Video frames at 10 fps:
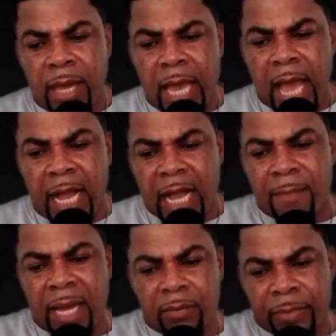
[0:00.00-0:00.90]

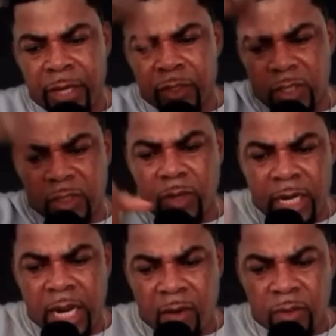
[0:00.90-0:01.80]
Akaman me sure so de
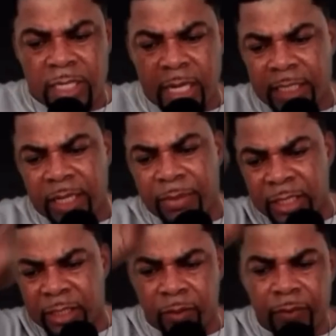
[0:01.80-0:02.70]
na what
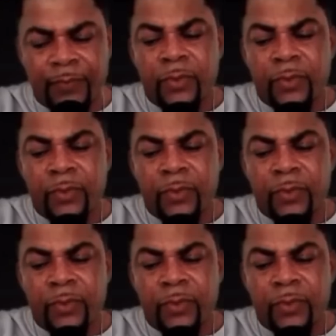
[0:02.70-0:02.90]
achievement no